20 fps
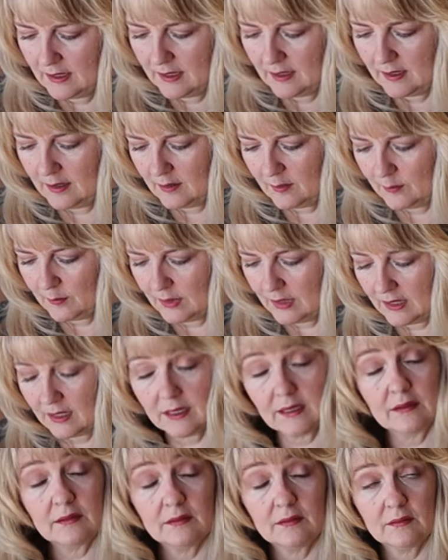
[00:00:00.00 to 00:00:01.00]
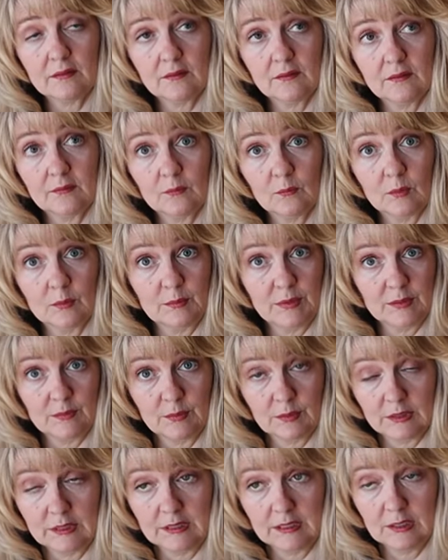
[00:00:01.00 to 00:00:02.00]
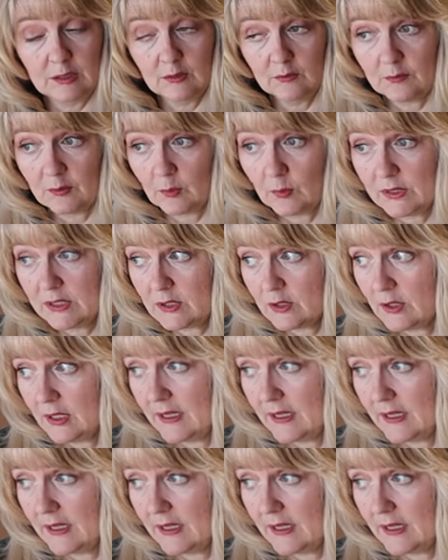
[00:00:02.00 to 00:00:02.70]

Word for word: Um, would be really cute for winter.